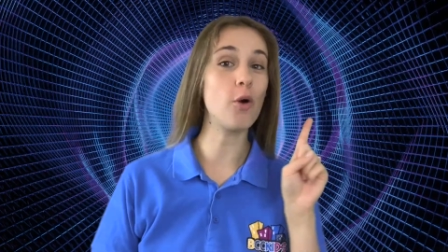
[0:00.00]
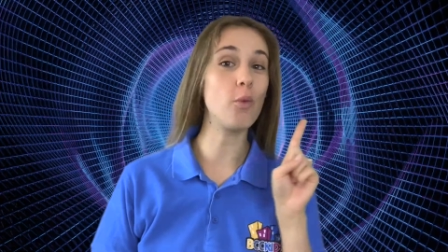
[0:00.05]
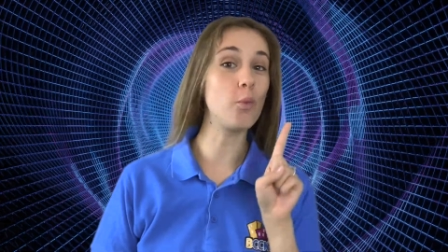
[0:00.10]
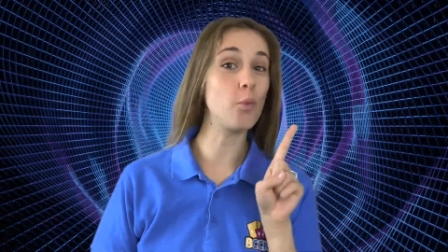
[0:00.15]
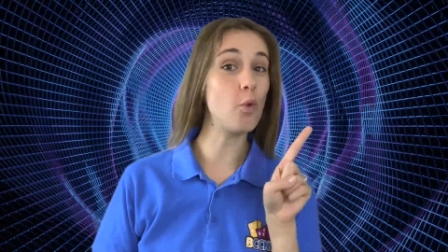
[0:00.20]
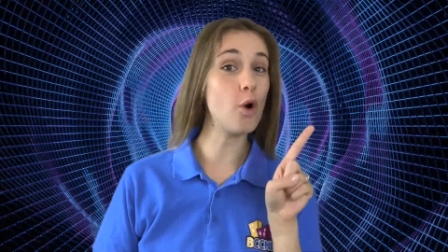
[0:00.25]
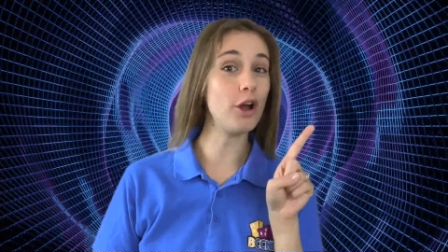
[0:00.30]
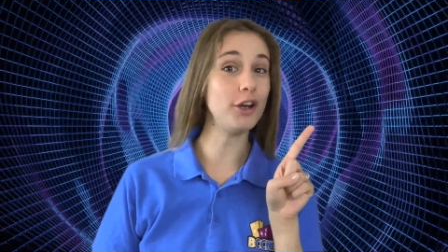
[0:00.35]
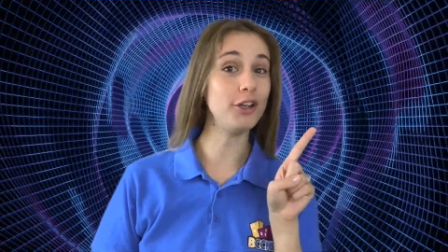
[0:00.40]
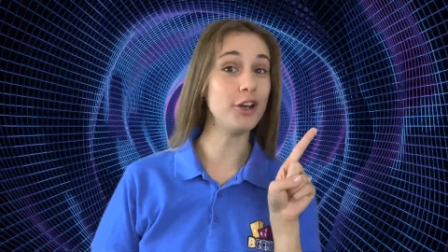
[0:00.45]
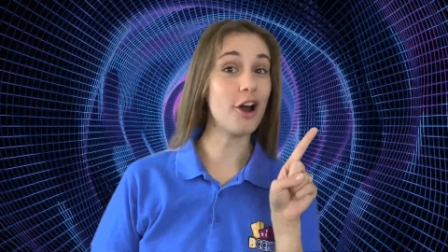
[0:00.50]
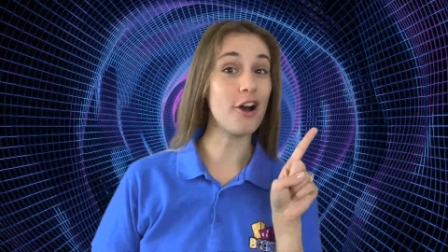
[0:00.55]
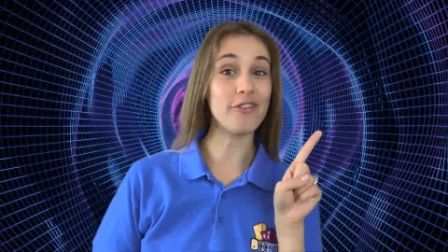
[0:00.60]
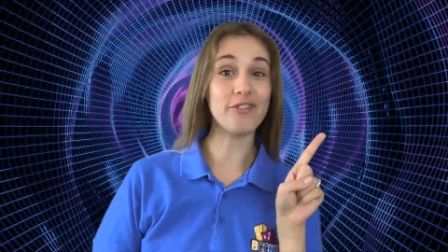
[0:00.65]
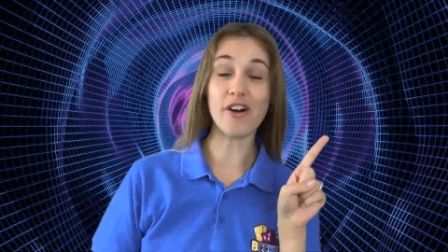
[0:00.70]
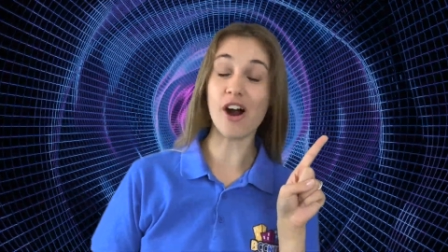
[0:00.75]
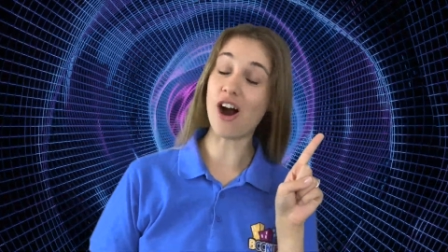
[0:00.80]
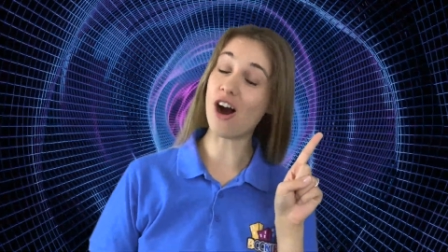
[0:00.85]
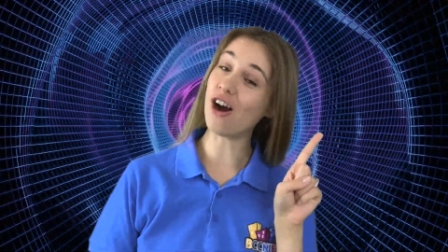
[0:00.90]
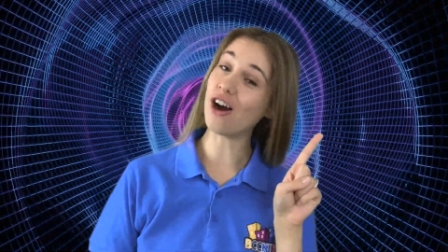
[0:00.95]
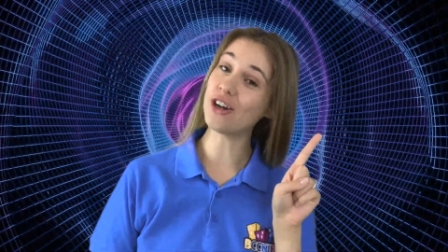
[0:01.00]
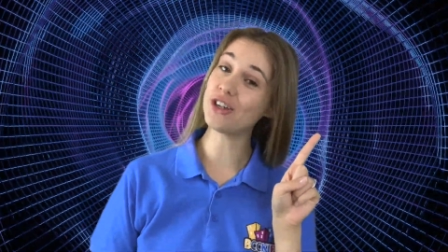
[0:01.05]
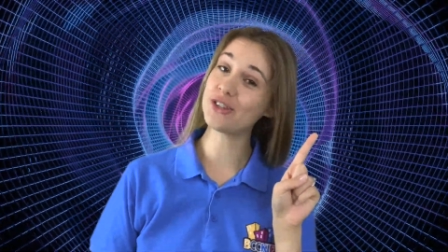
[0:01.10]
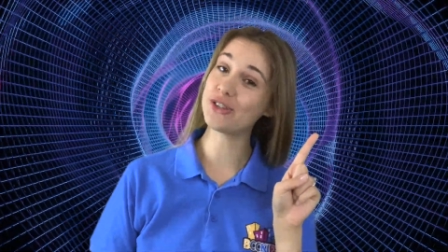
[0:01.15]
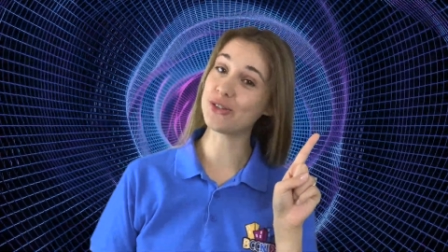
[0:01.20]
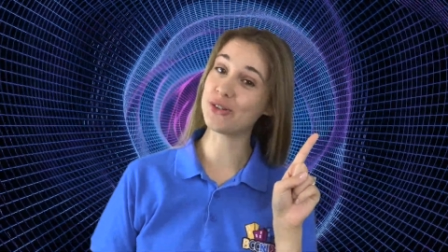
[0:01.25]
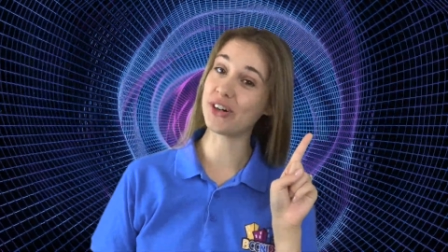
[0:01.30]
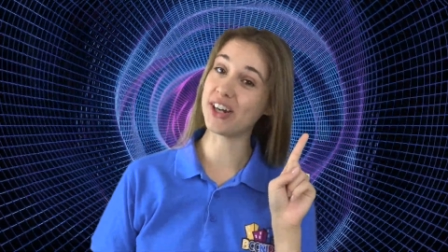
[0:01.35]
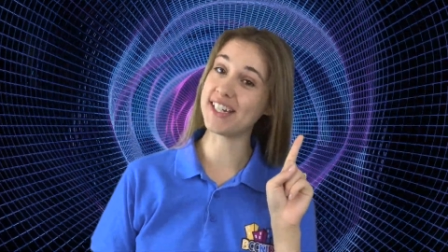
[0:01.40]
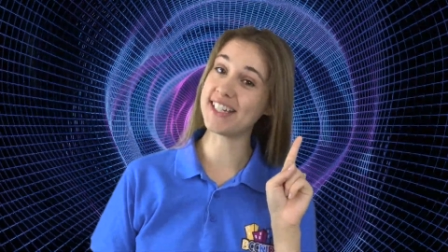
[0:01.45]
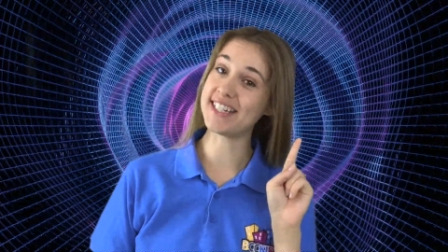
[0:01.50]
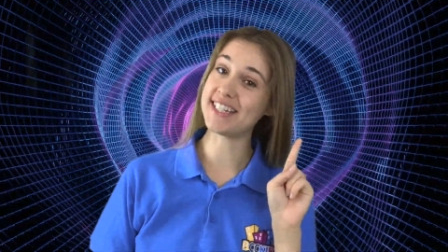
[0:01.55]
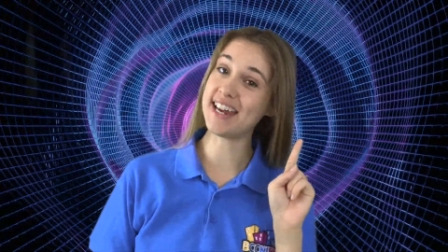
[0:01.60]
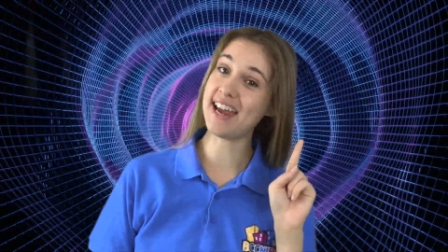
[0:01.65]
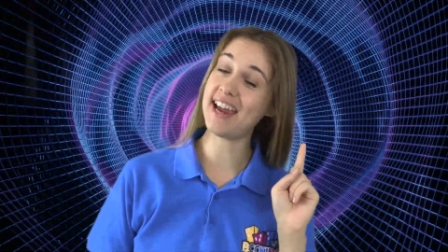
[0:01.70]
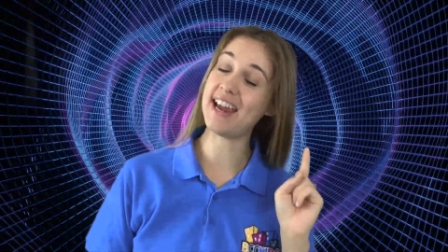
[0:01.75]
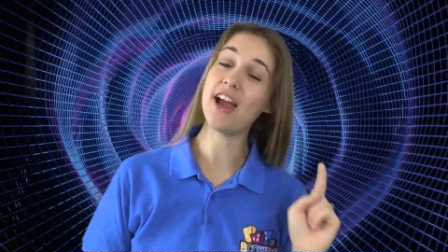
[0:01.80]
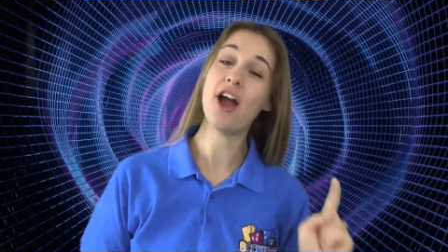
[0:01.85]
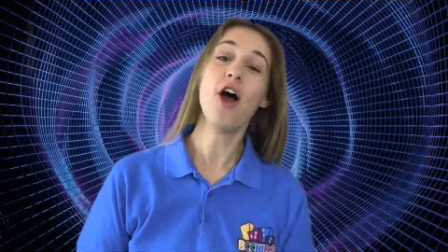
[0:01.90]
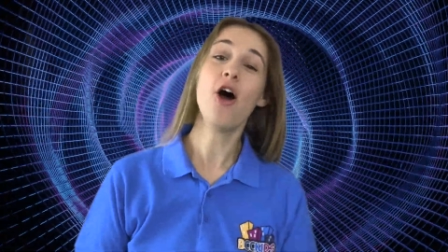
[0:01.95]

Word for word: one of our story today.